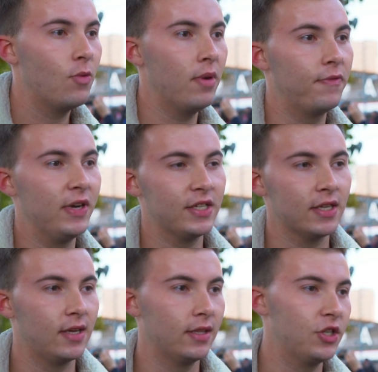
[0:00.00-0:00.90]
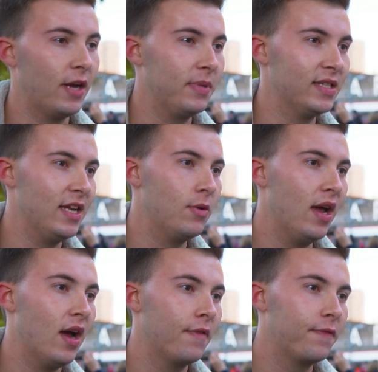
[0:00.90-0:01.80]
where we finished outside the Champions League
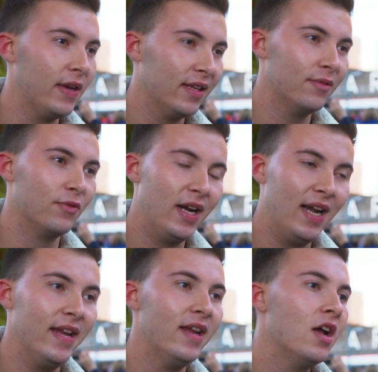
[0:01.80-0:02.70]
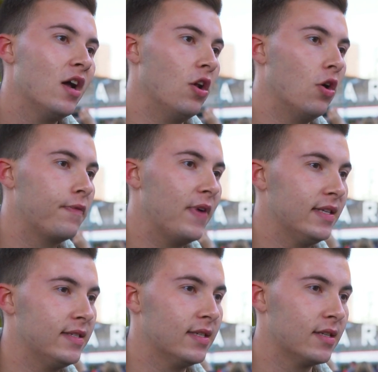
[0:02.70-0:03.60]
where I think really a lot of
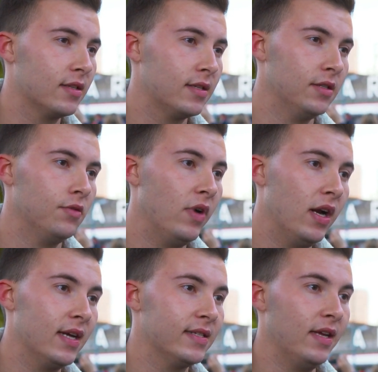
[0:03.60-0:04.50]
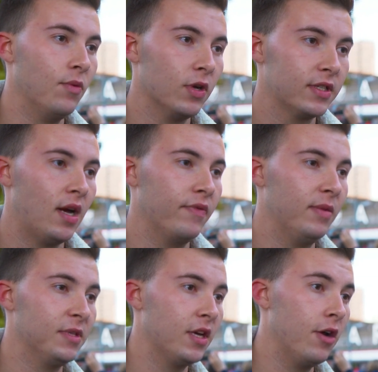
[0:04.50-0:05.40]
fans did start to realise that it was time for
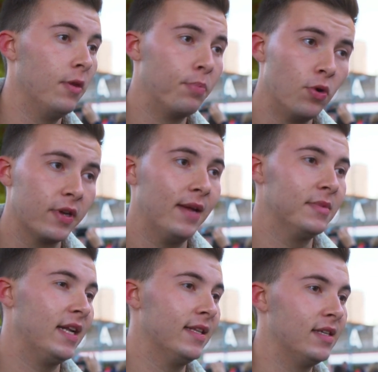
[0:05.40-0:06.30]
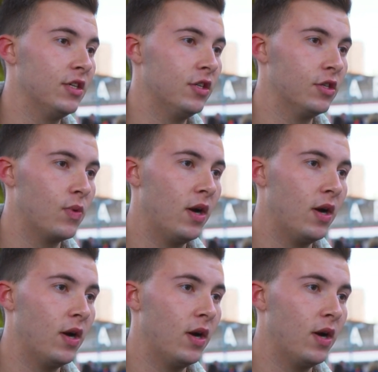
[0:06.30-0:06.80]
him to go. The board came to that decision as